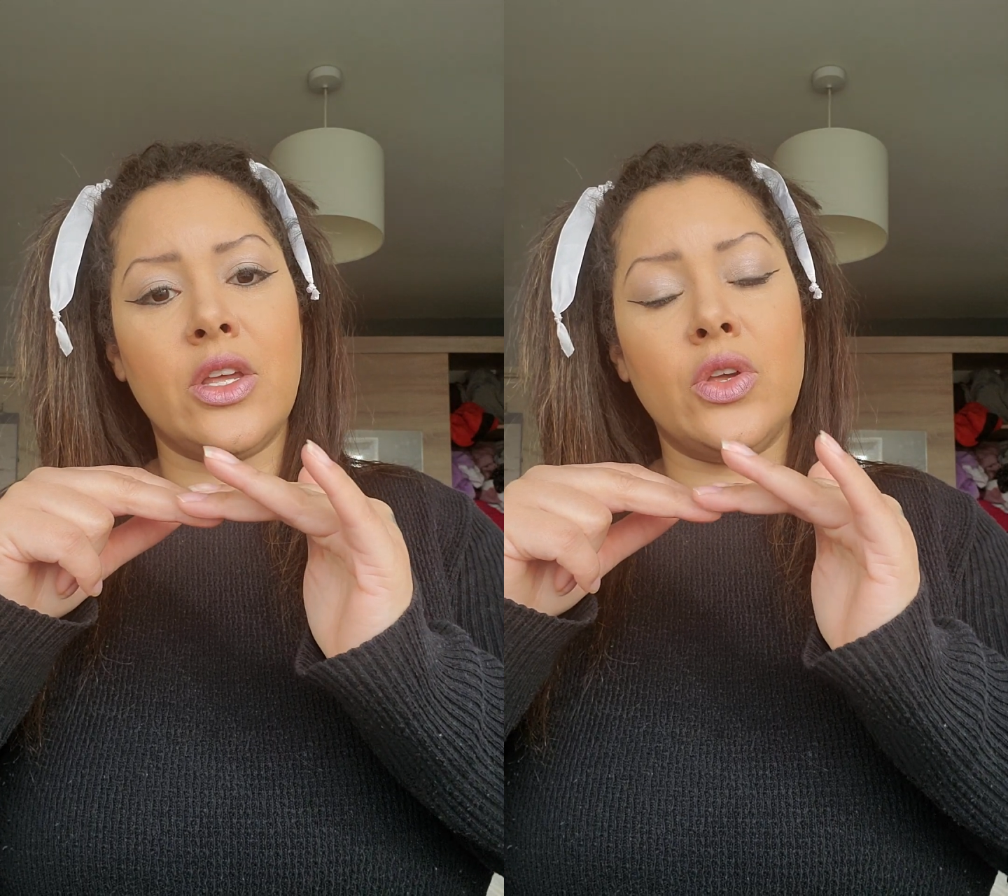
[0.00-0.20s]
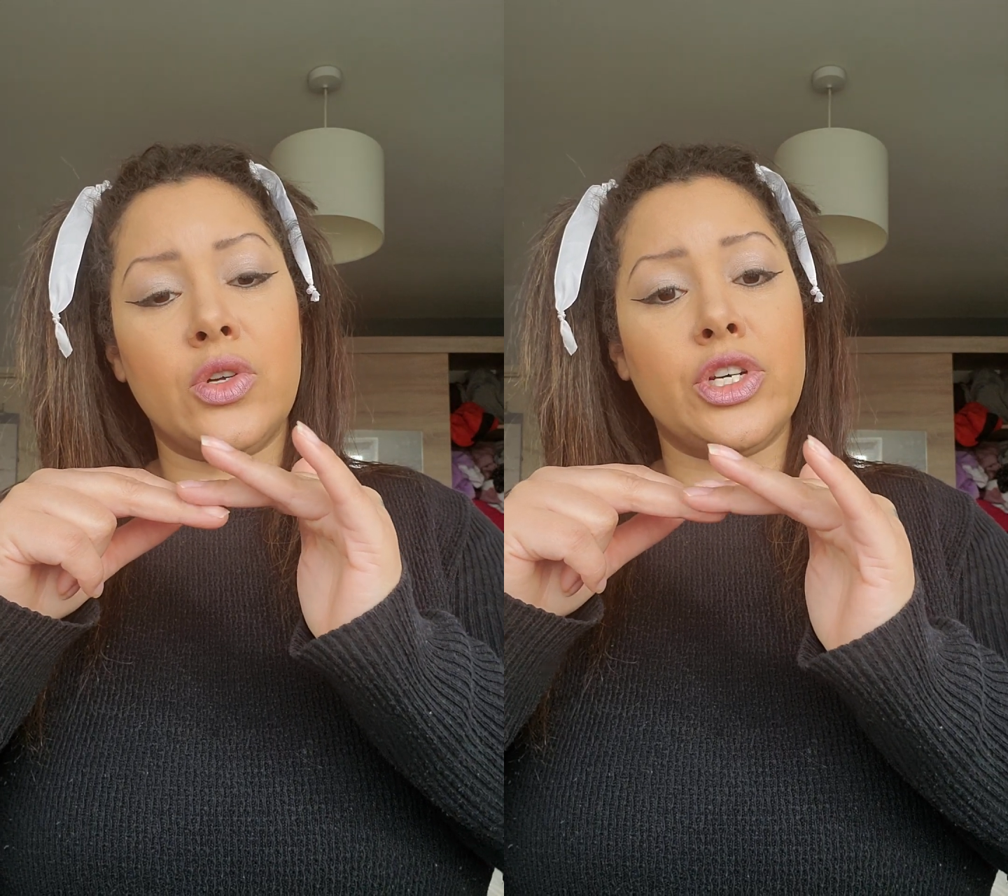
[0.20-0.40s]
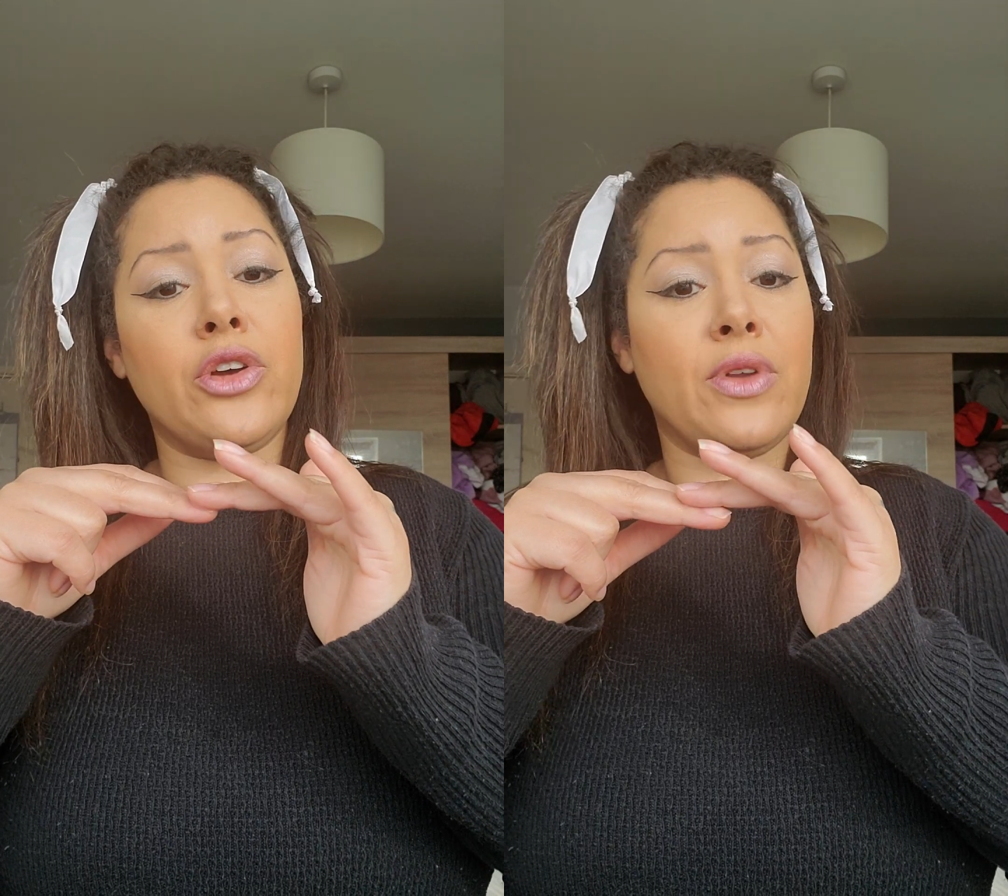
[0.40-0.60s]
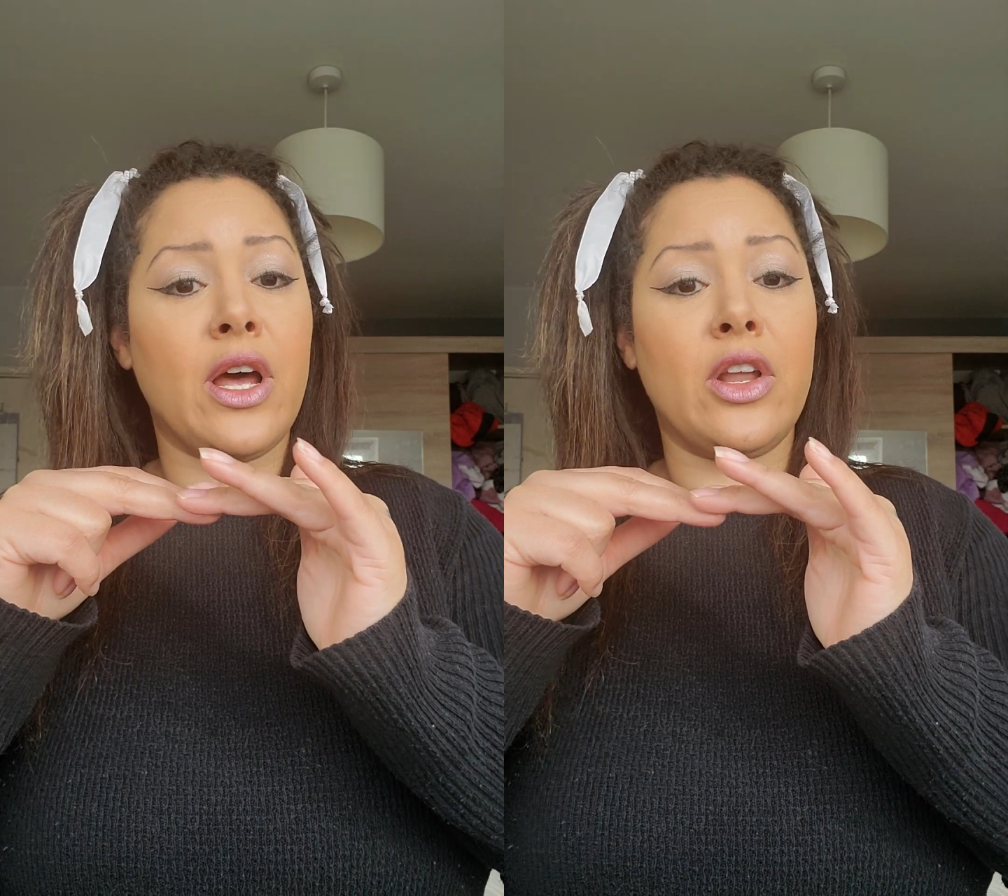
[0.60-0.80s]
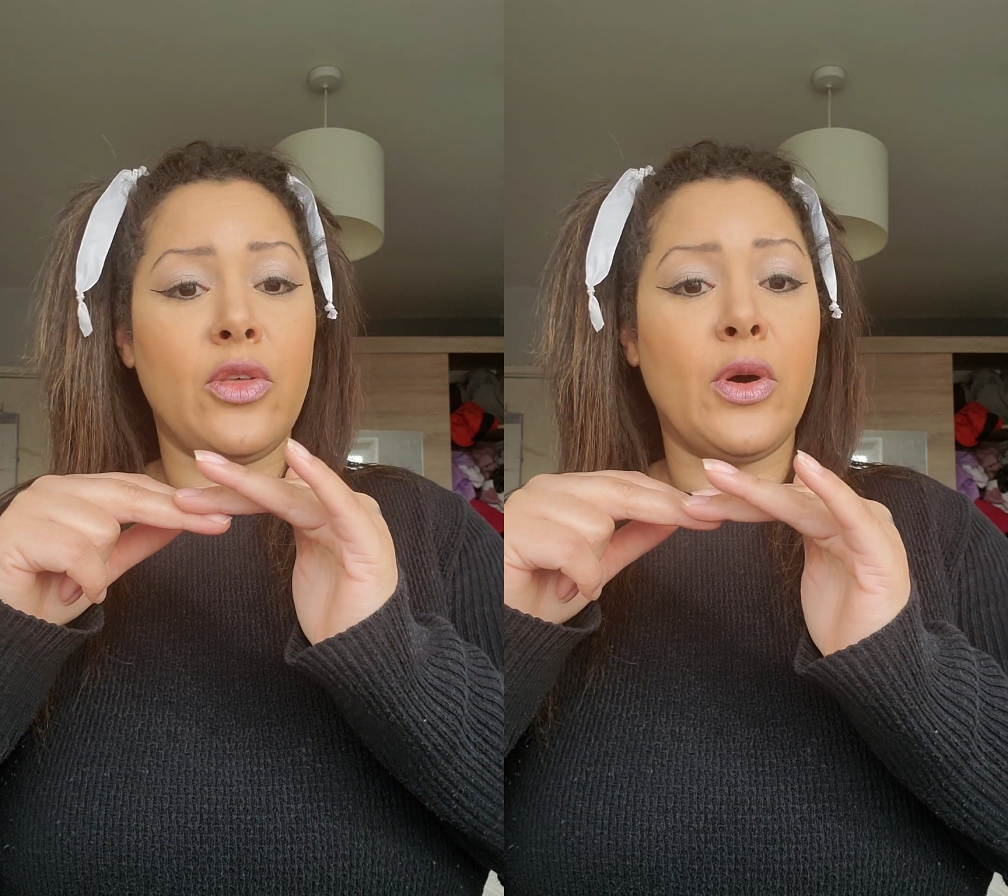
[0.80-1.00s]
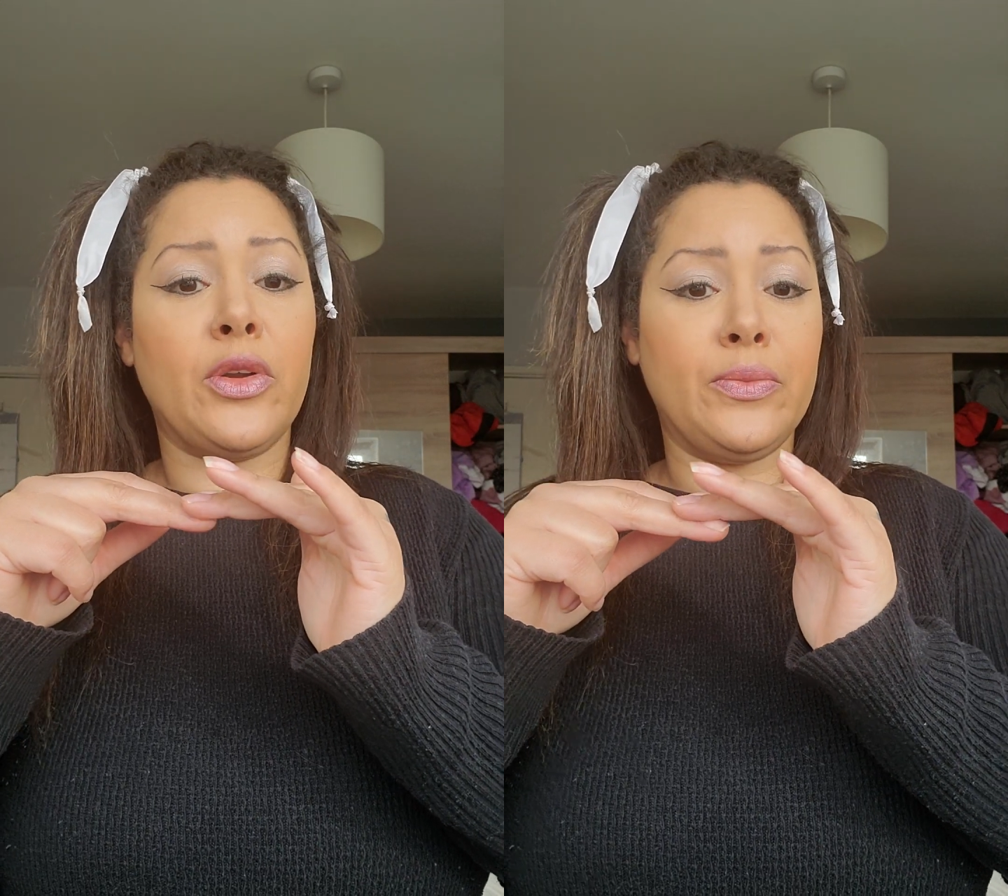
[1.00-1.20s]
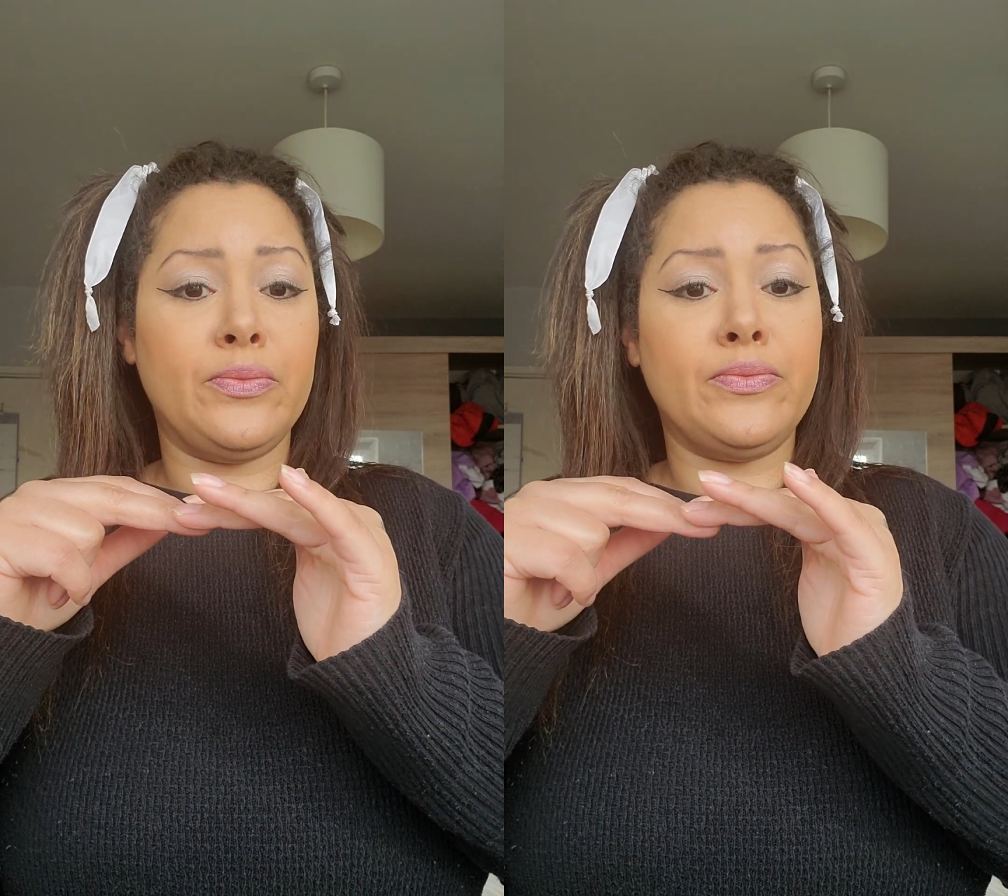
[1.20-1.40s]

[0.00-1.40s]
your toenail at the bottom.